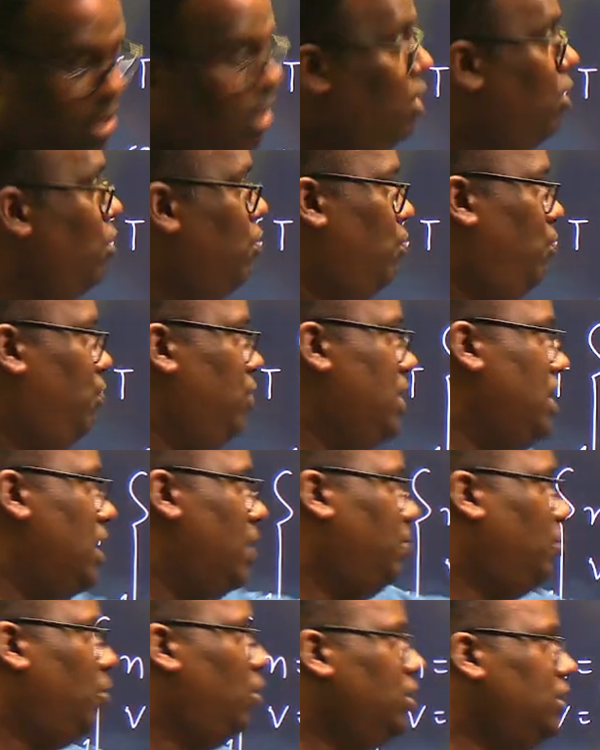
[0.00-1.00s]
V
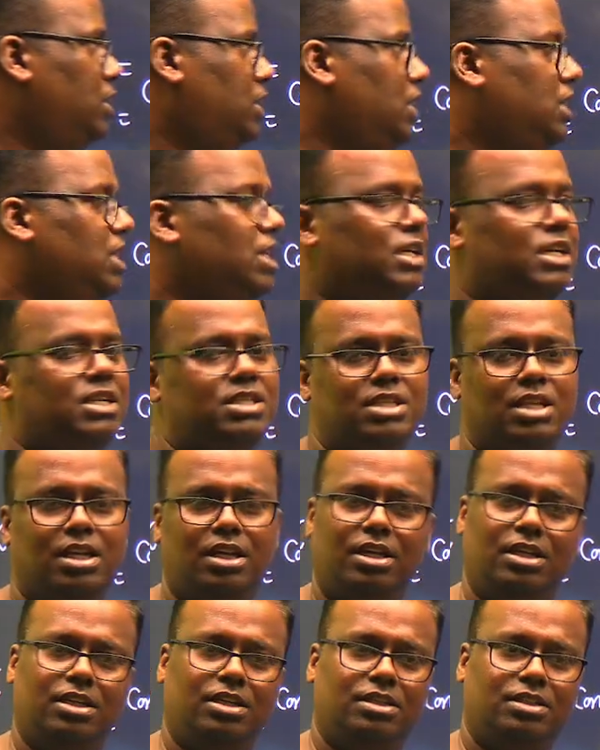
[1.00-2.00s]
upon T is a
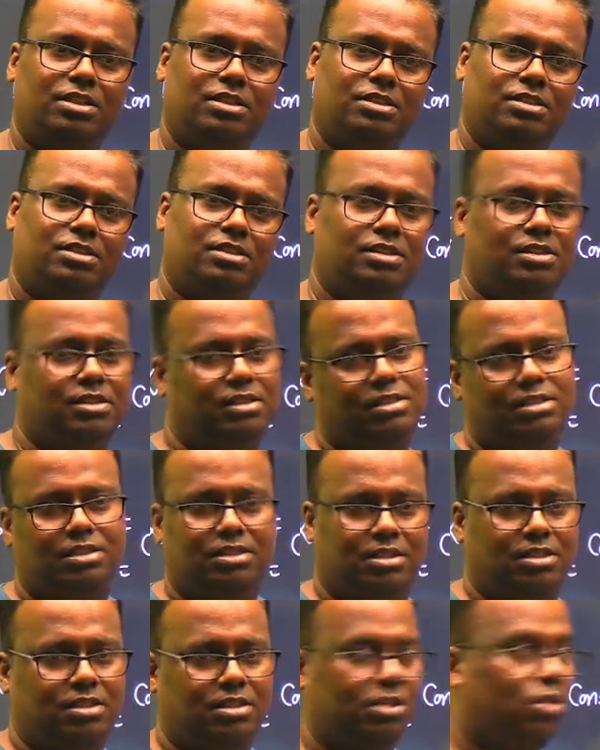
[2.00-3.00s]

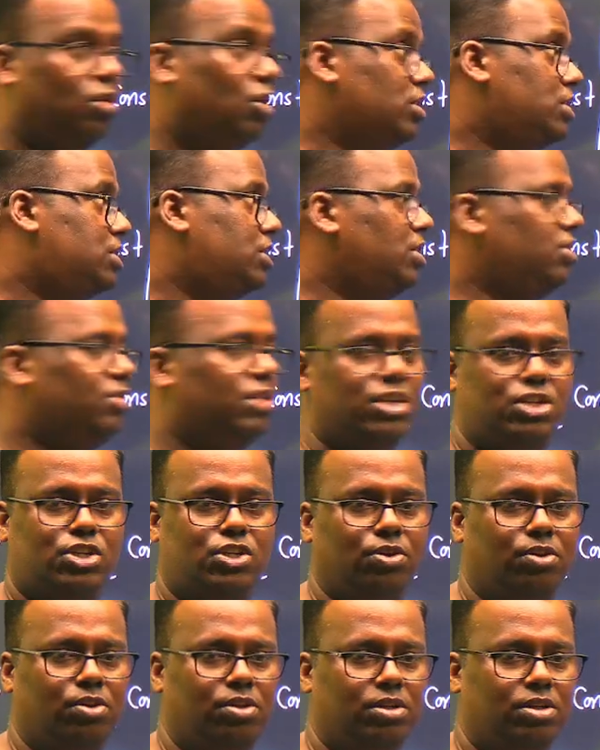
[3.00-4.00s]
constant
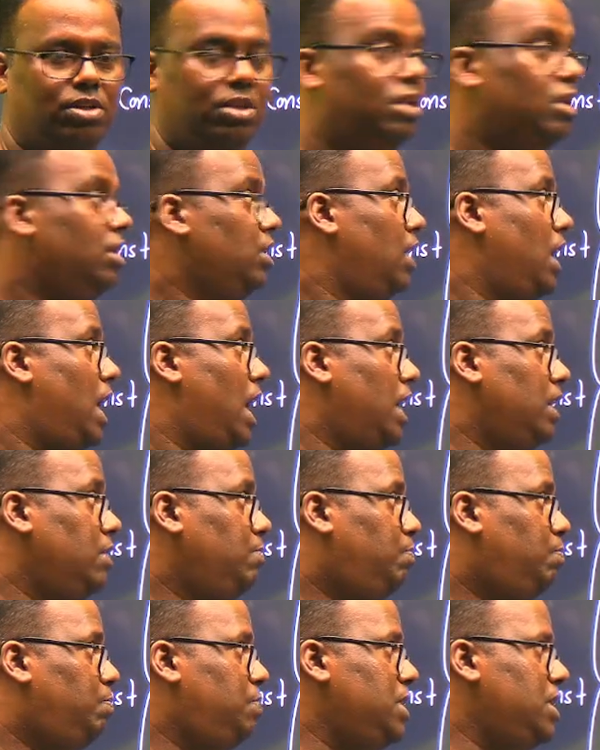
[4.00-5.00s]
ratio.
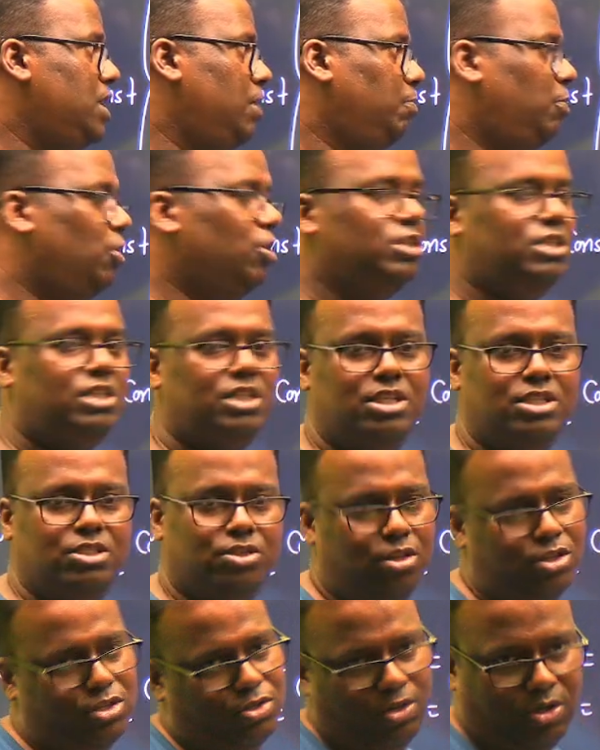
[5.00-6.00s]
And P upon T is
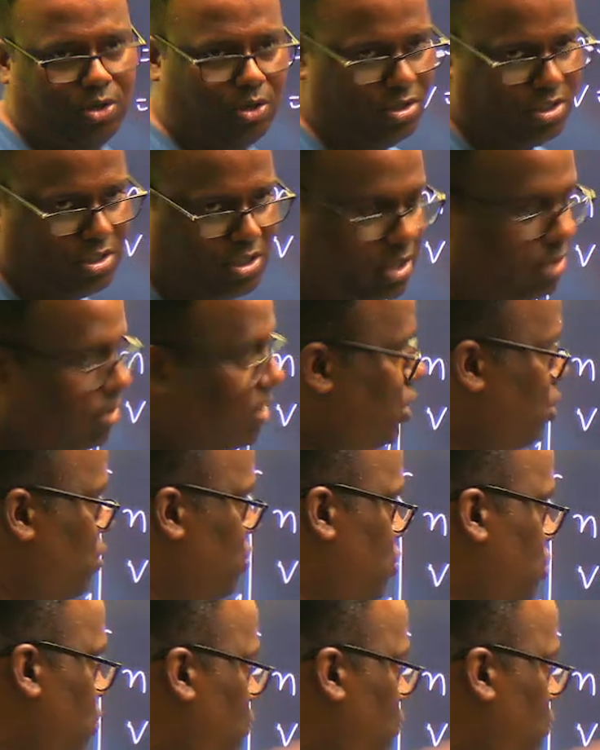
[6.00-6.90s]
also a constant ratio. So if you